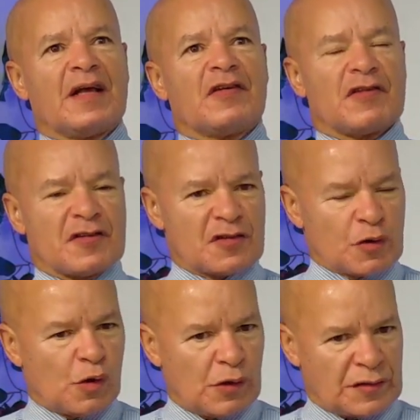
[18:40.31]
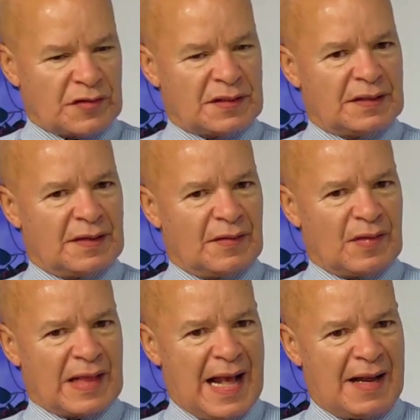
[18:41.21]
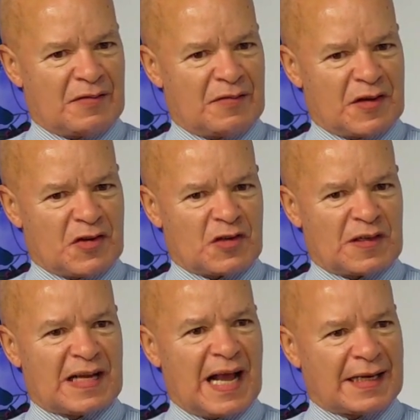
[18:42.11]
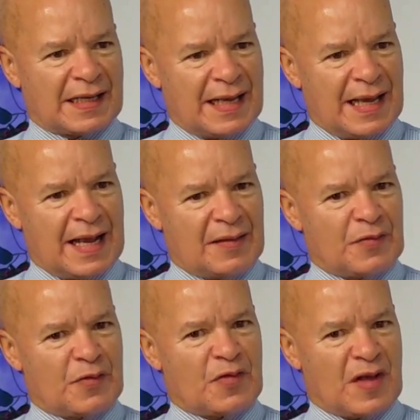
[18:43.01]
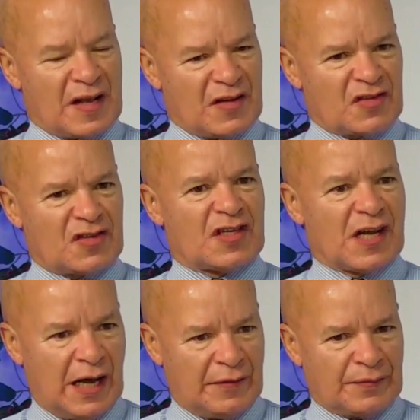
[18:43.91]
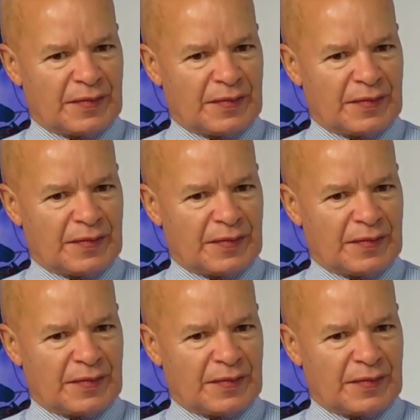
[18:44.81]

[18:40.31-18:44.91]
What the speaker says: resource that vision, and get things done.